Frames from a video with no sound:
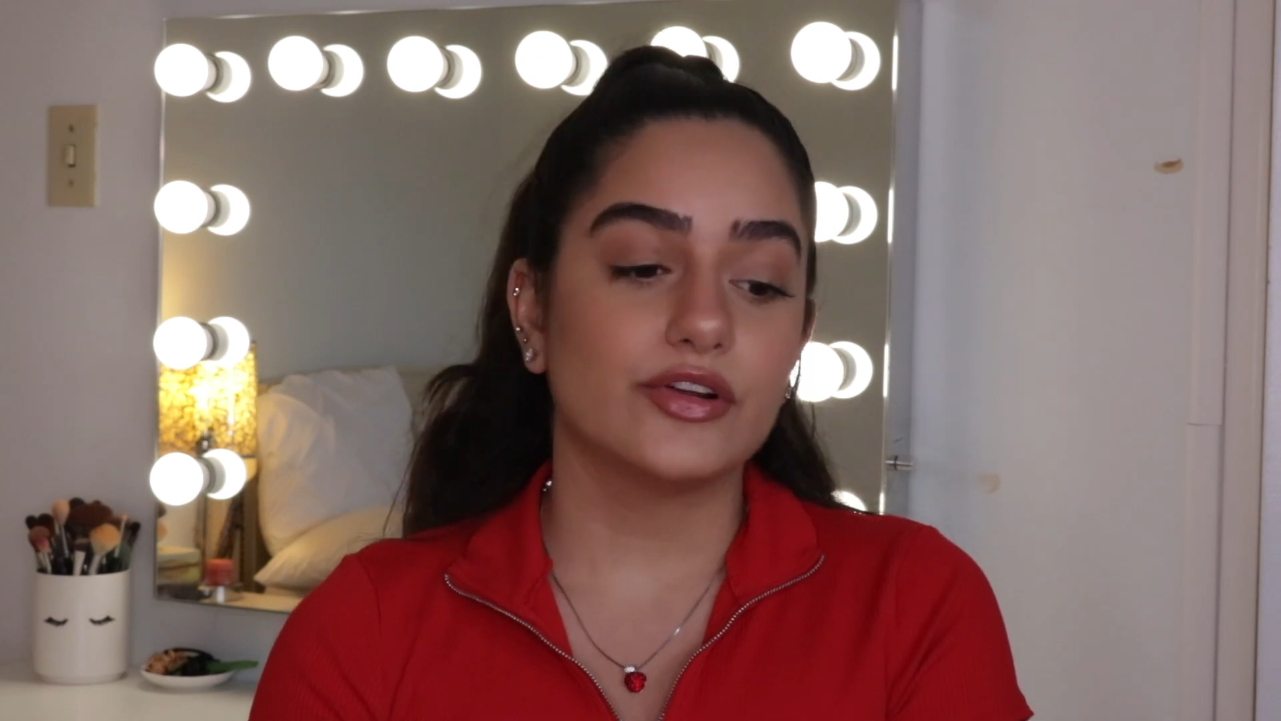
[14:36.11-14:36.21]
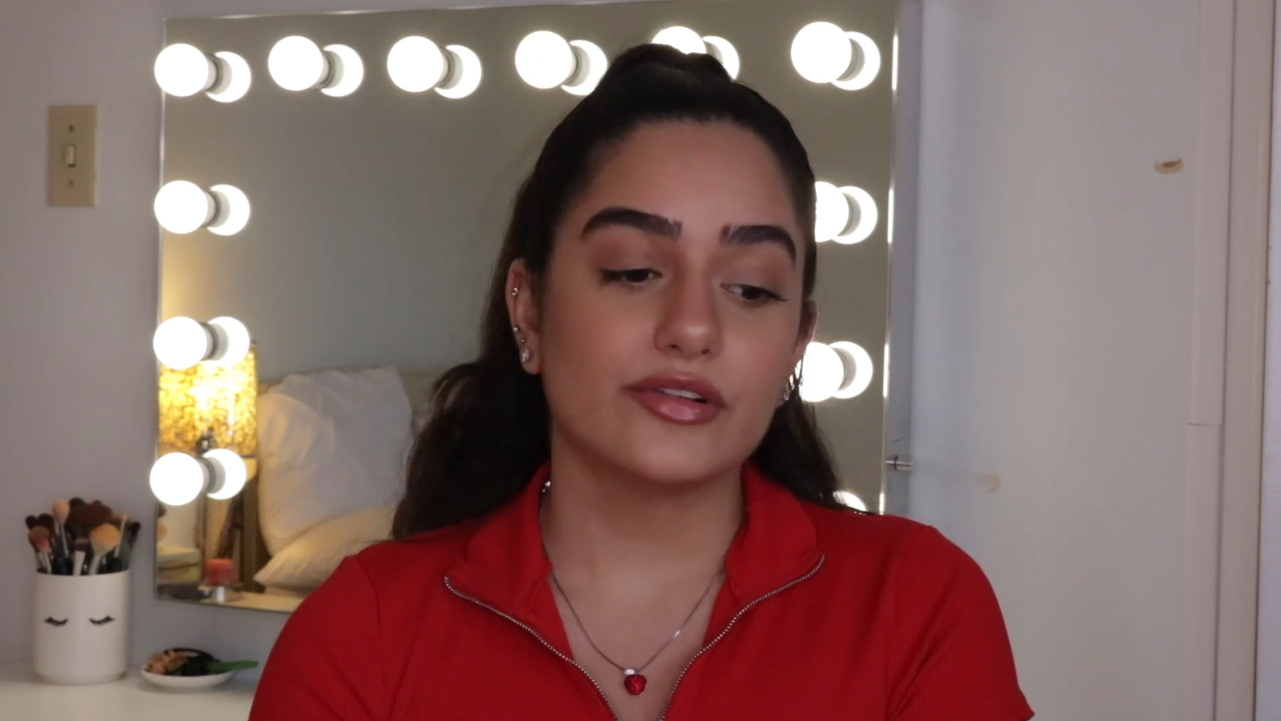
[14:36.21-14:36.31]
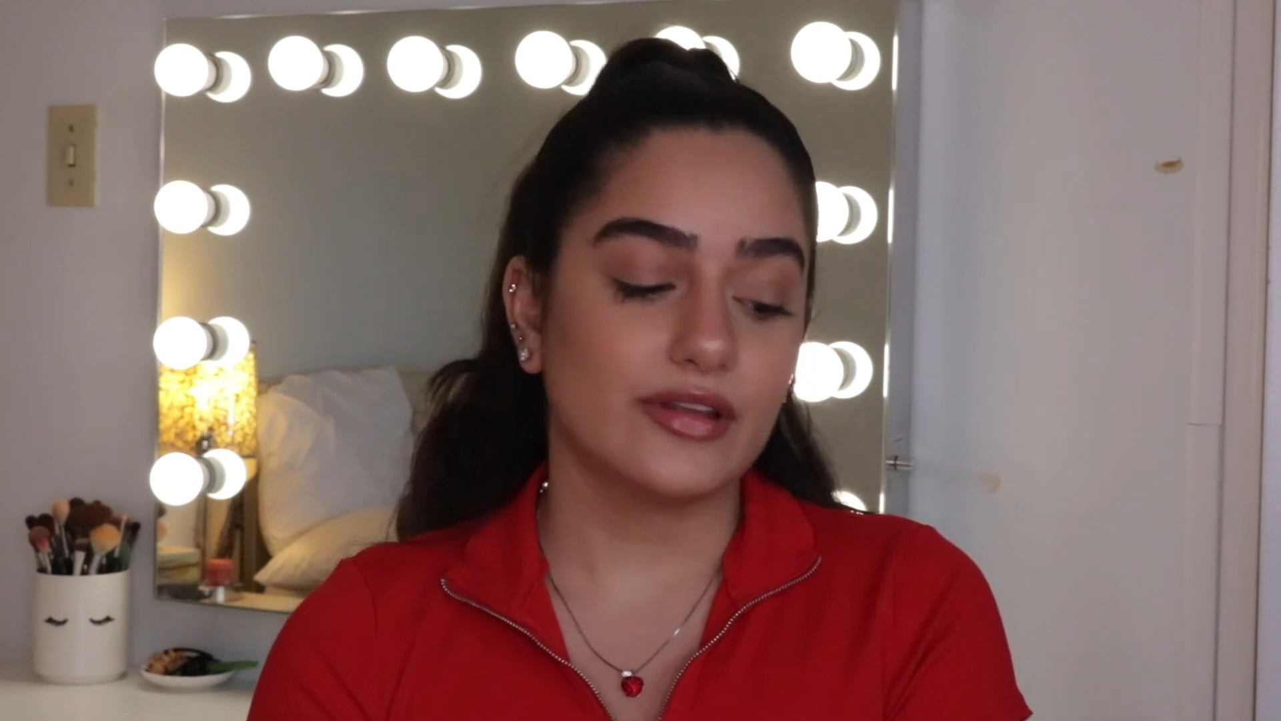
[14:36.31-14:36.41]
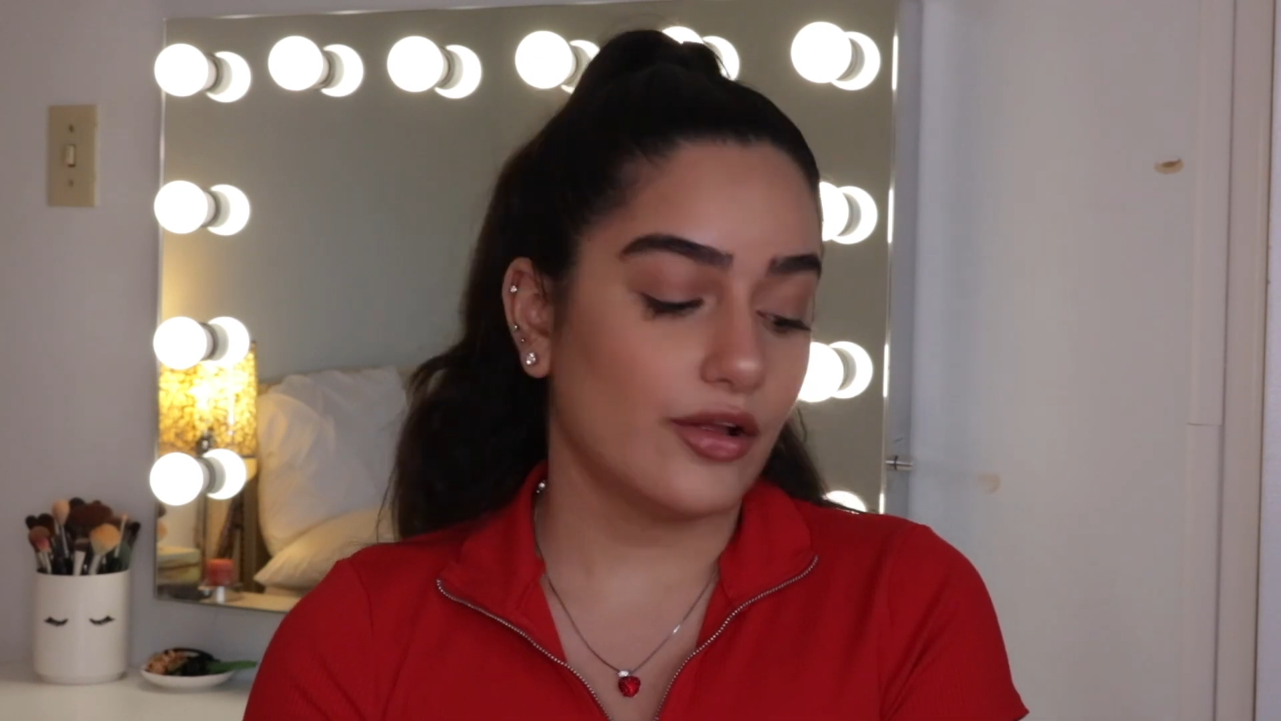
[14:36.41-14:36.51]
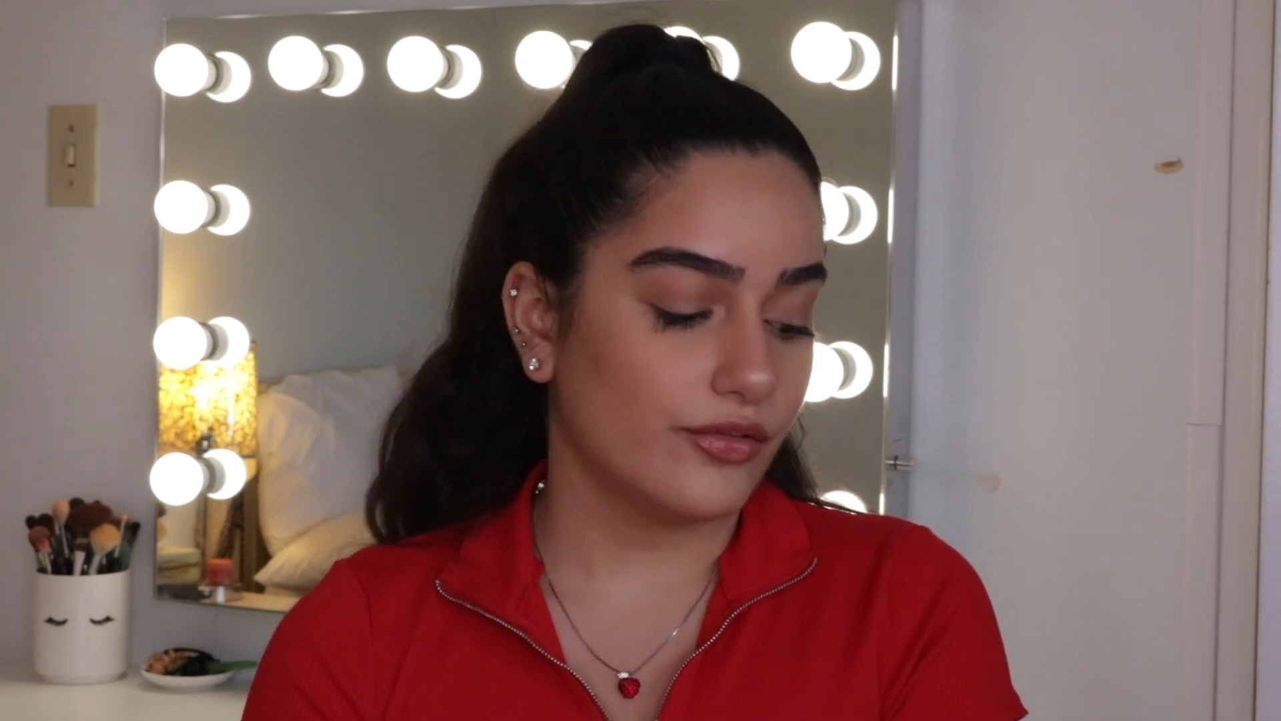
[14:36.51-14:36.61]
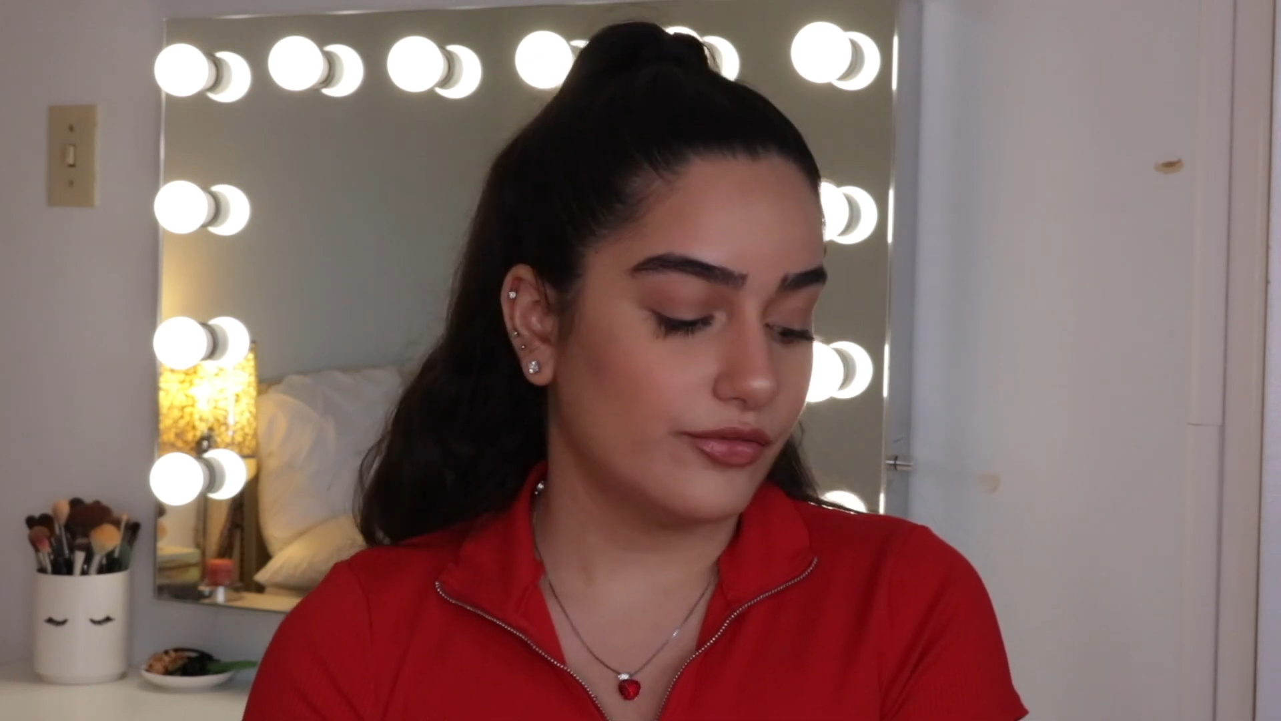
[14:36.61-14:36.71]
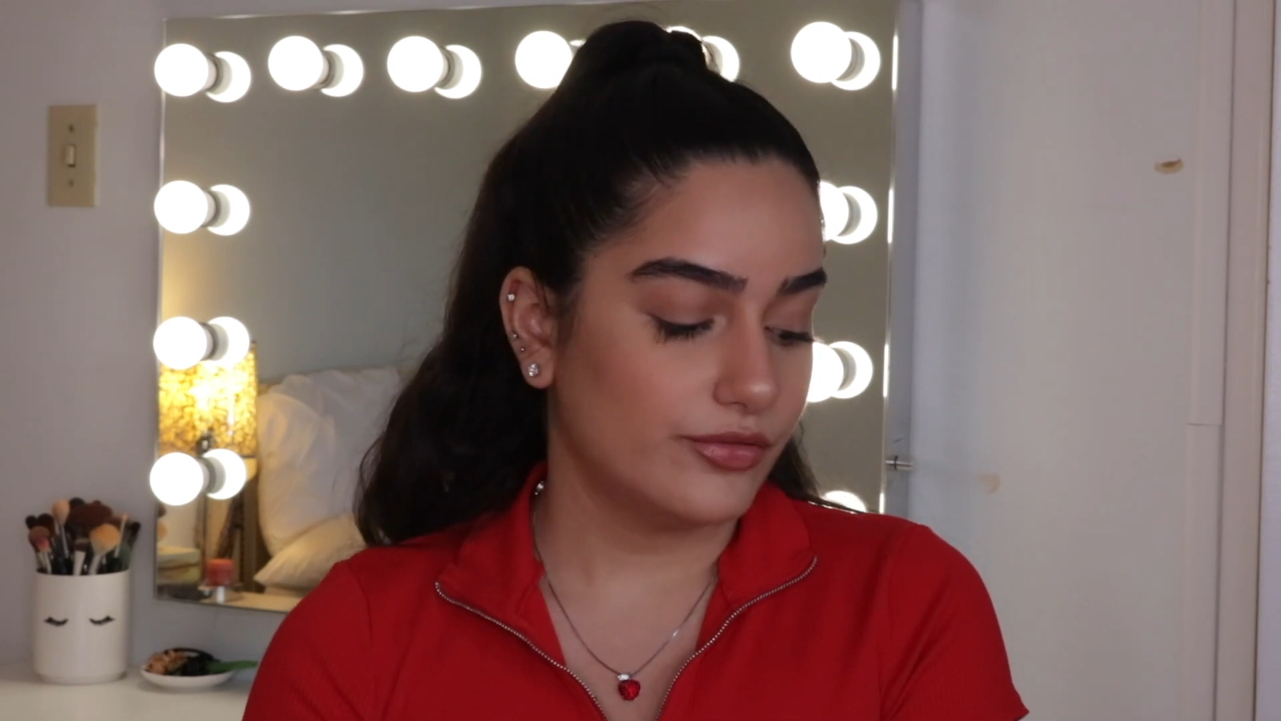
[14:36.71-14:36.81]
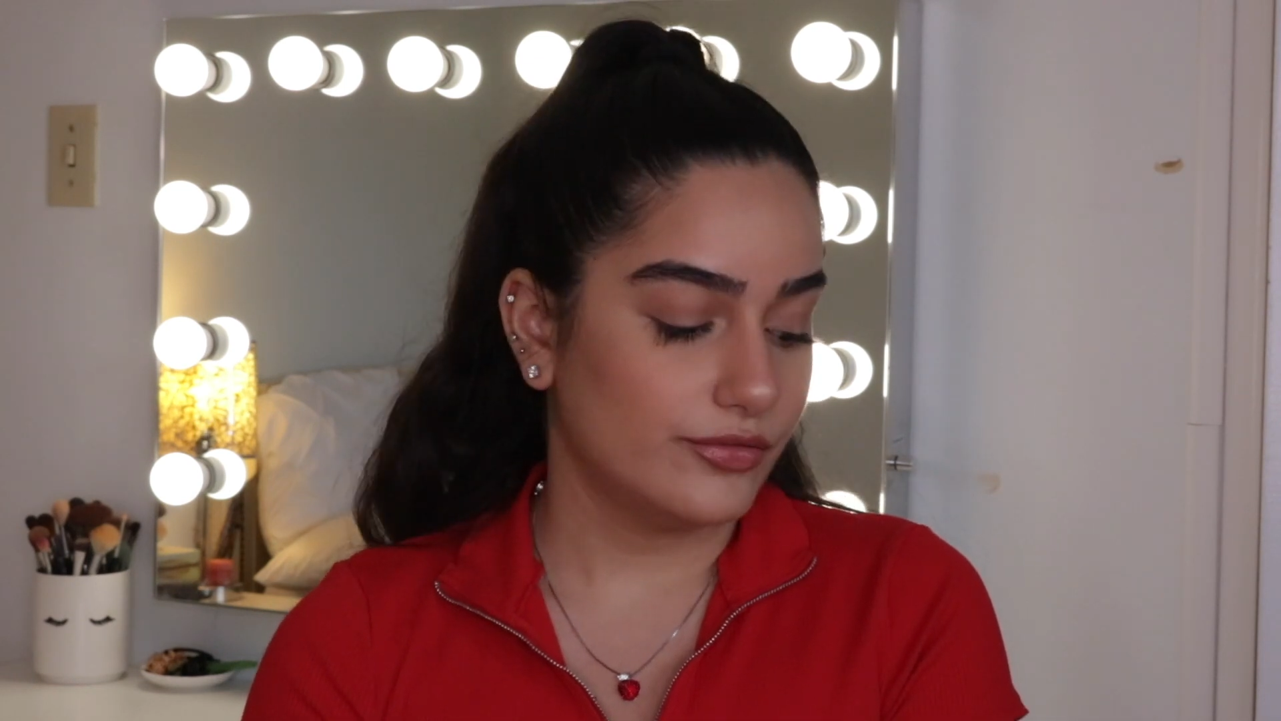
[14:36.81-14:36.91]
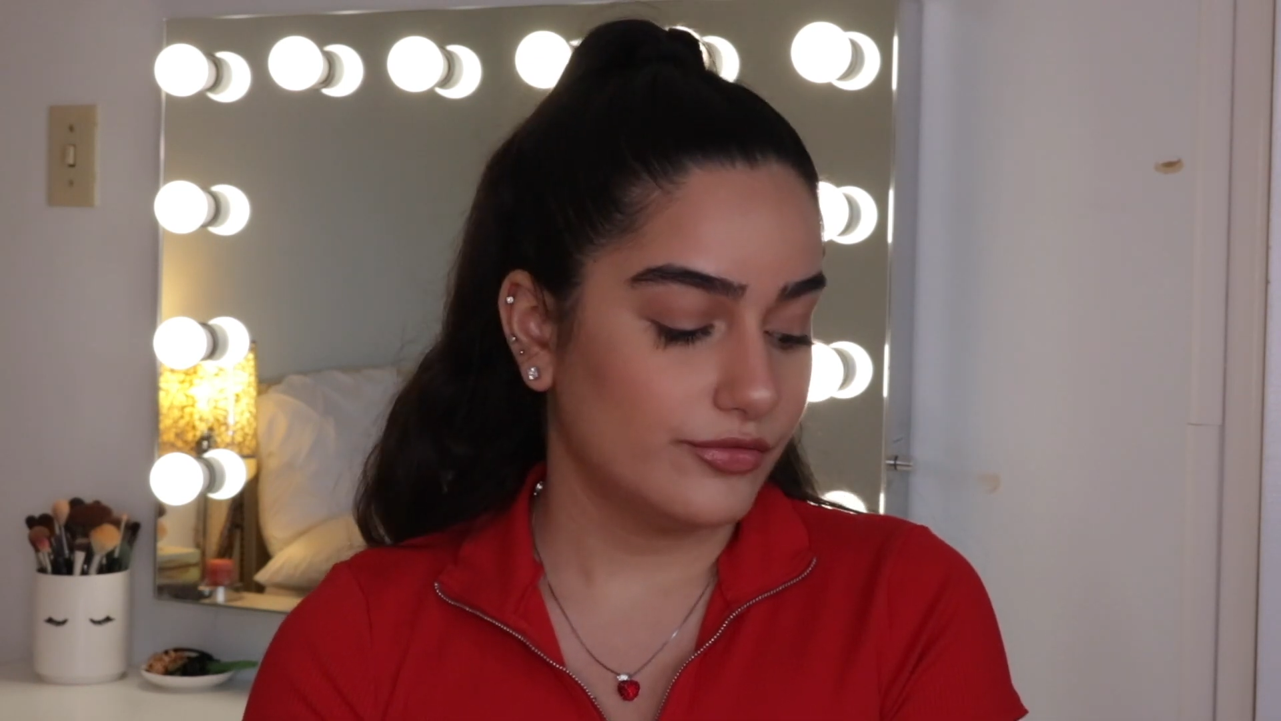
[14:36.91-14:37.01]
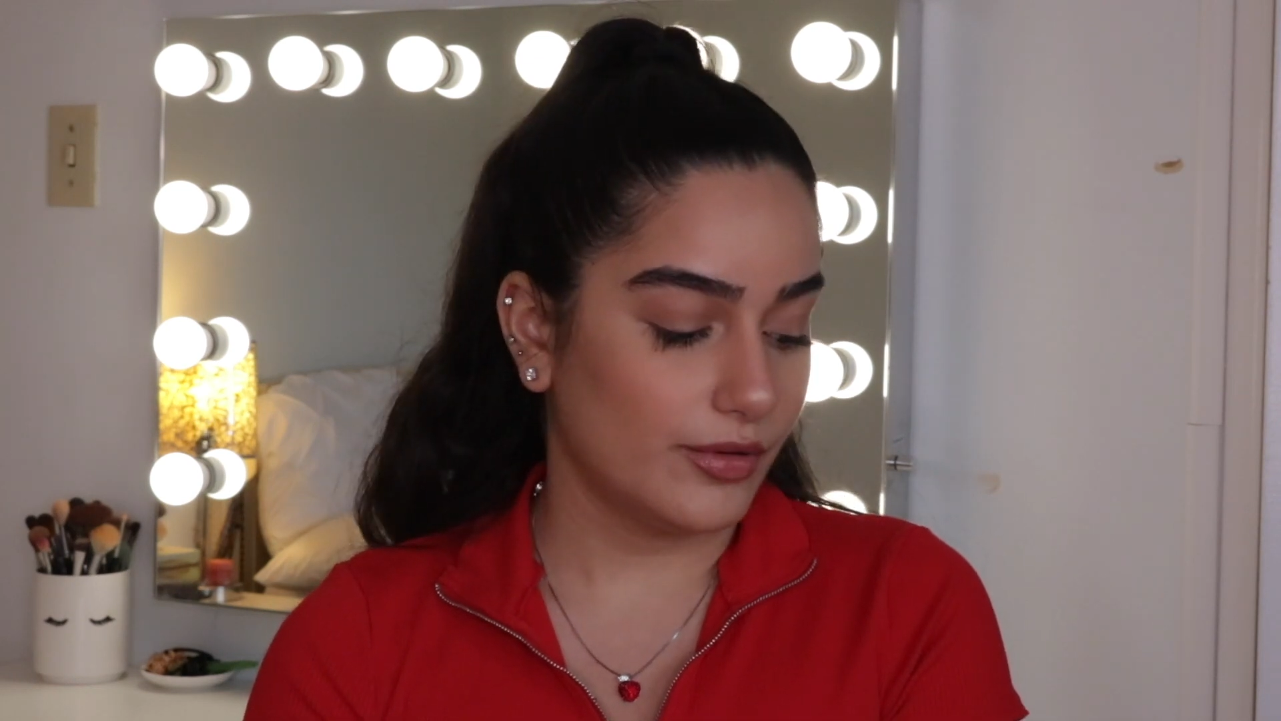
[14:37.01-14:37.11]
yourself